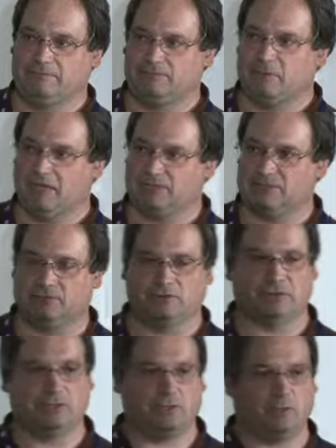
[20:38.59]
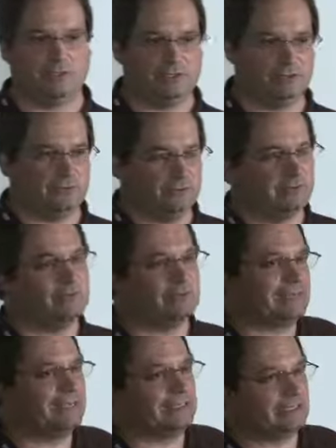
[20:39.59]
repository you want to into
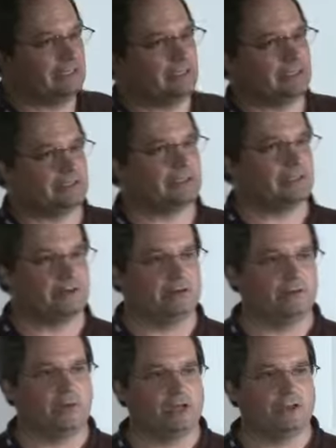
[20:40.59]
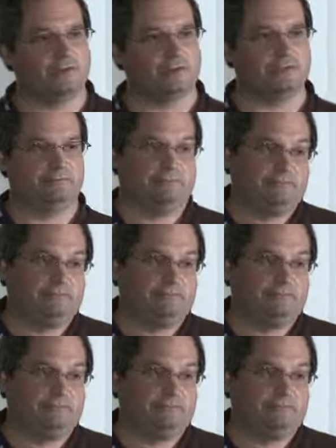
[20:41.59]
an AD-like security model that